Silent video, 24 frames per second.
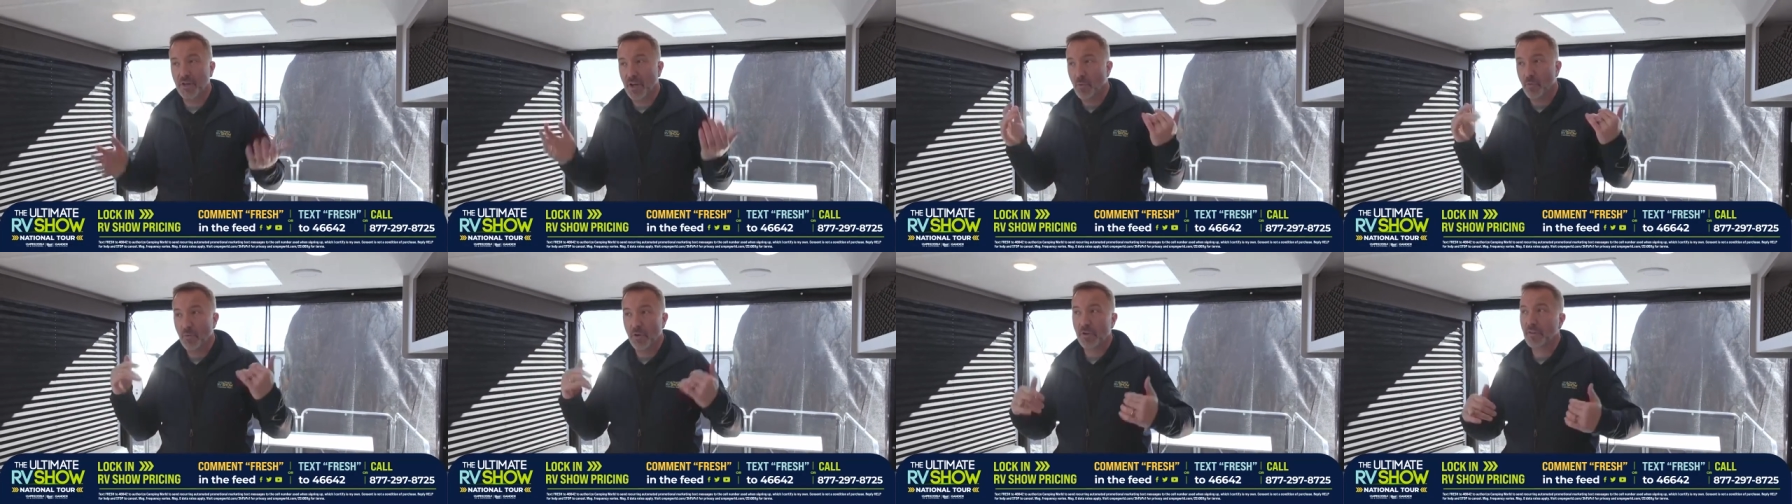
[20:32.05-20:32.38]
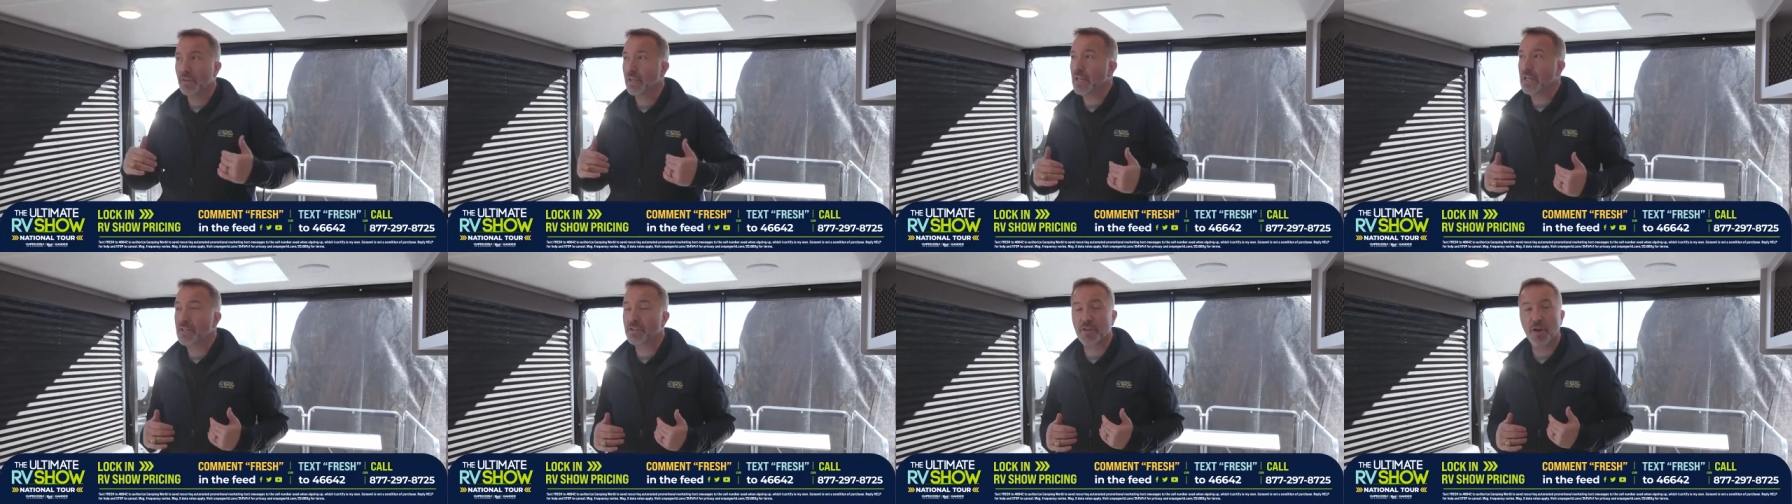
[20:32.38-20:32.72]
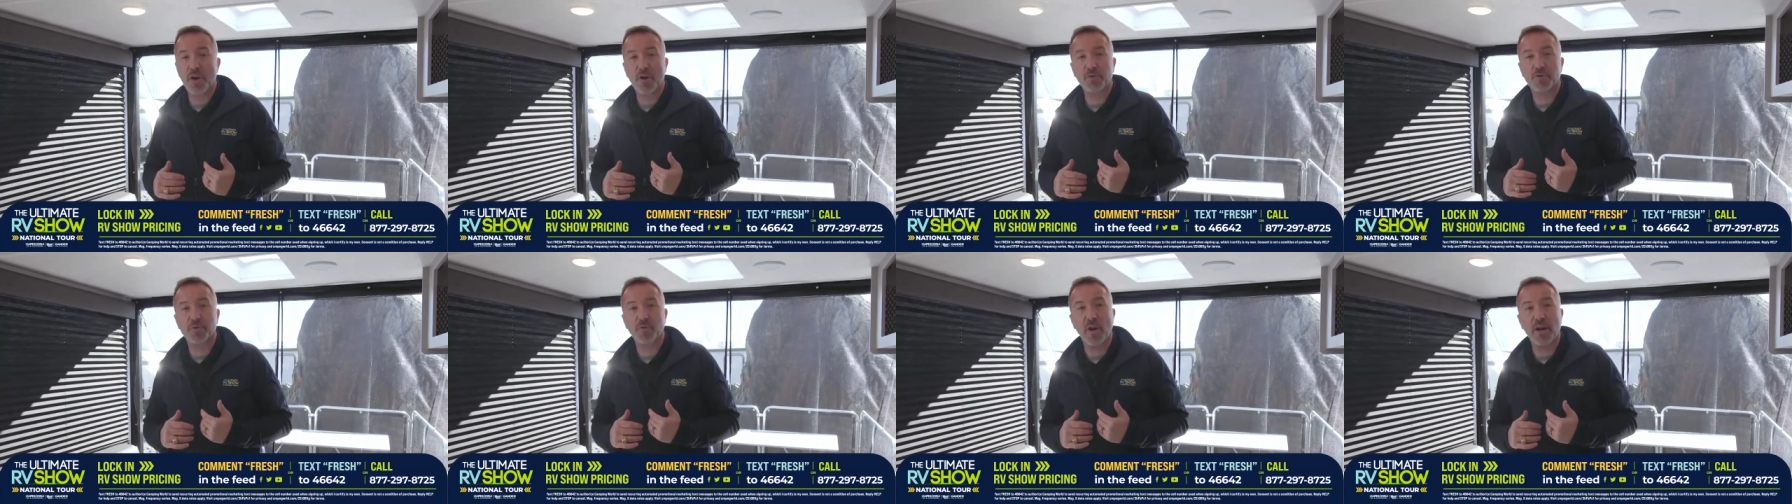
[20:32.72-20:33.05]
Now, we're on the East
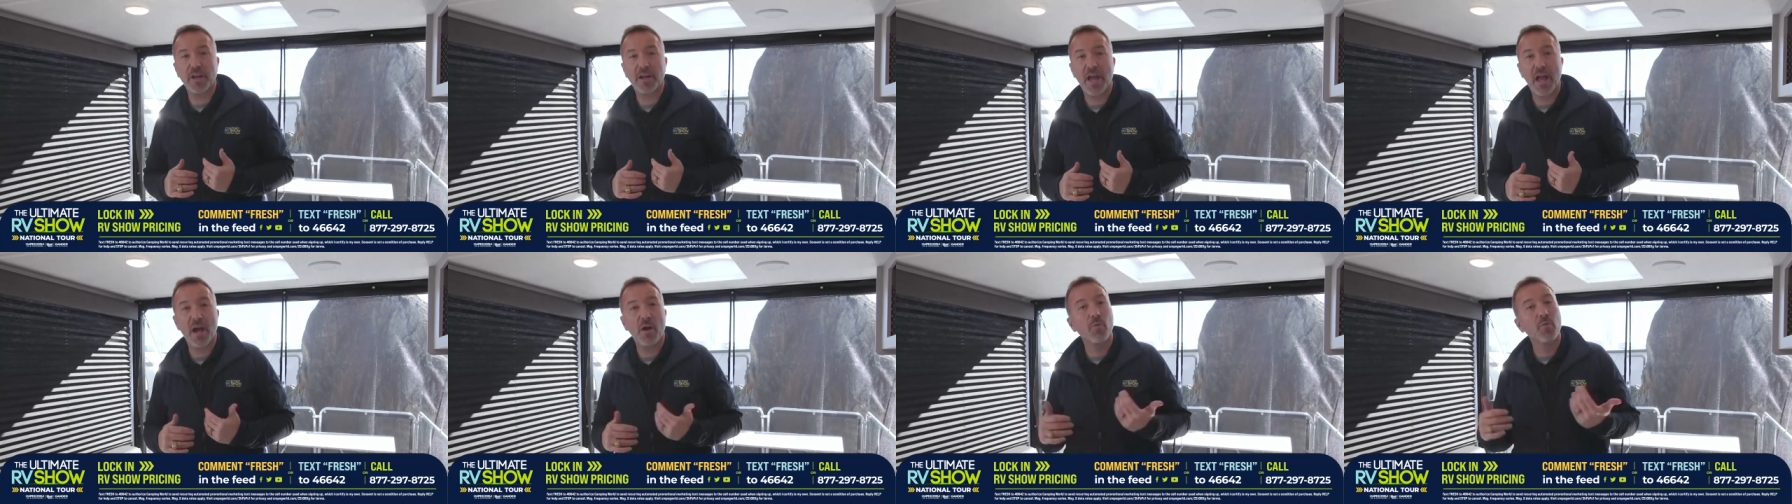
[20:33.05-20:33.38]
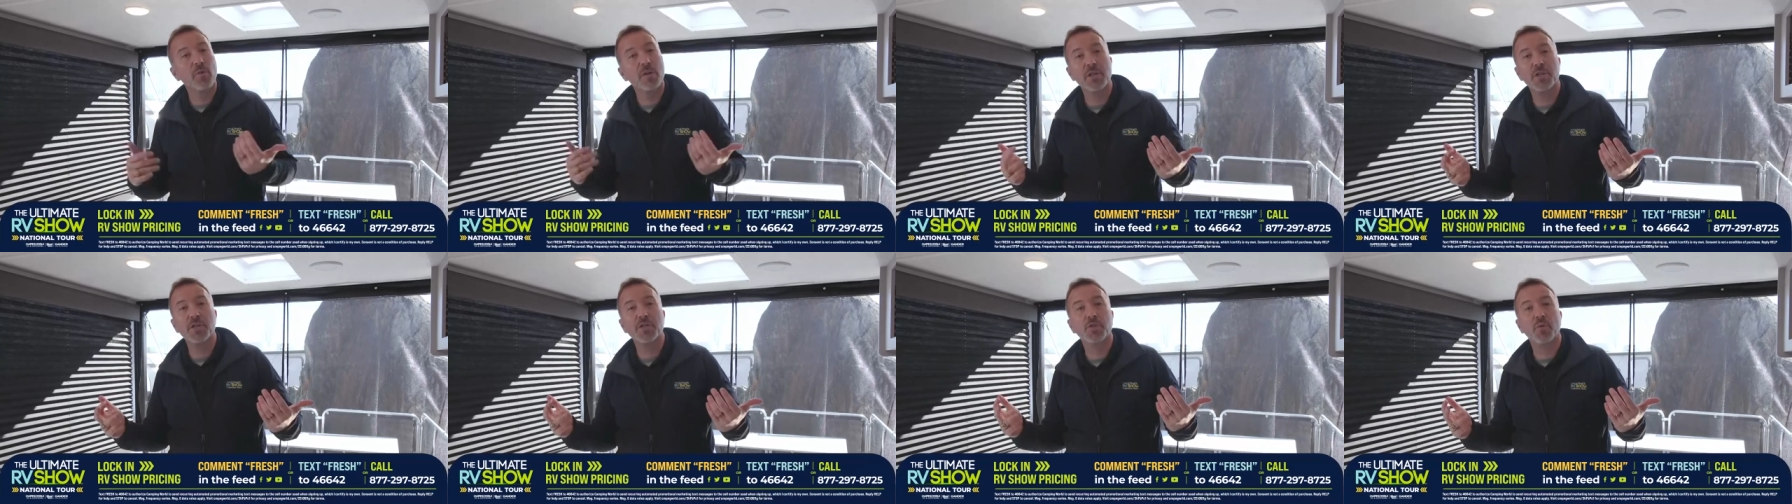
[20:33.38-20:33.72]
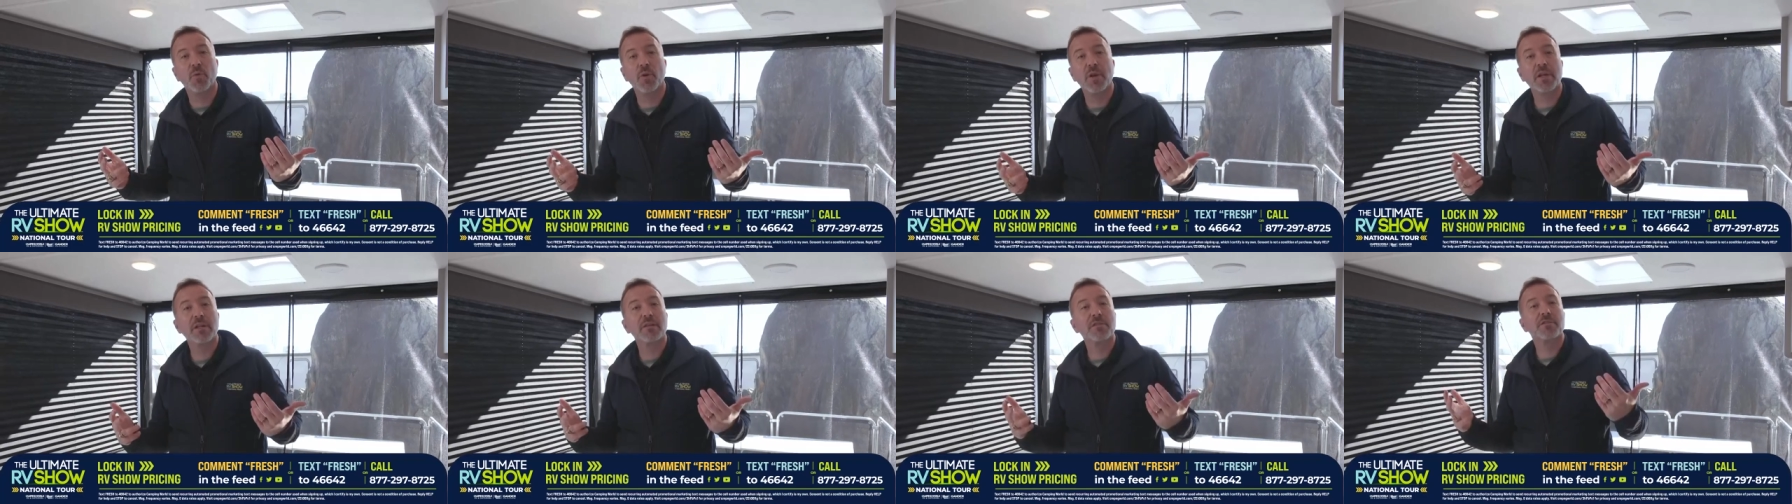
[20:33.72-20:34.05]
Coast right now. We're
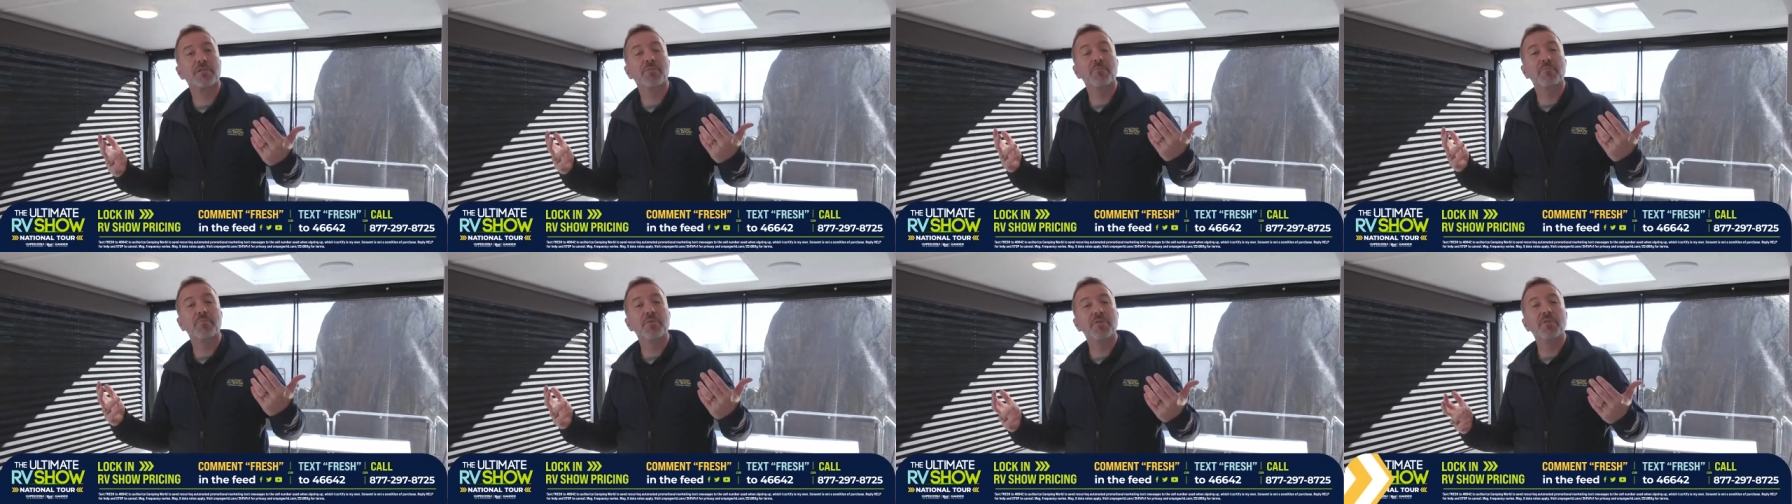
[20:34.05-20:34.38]
enjoying some